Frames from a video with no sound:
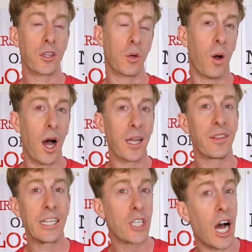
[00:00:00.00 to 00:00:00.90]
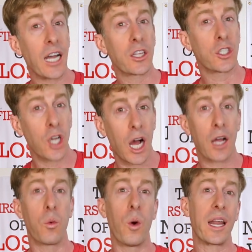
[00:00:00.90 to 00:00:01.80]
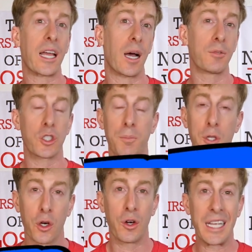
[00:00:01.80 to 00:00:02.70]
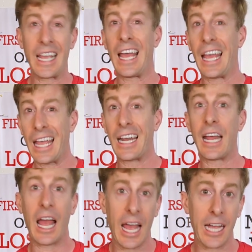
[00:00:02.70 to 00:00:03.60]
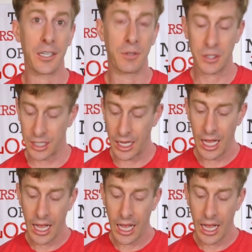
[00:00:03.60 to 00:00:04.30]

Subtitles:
the walk, they talk the talk when it comes to purity and accuracy.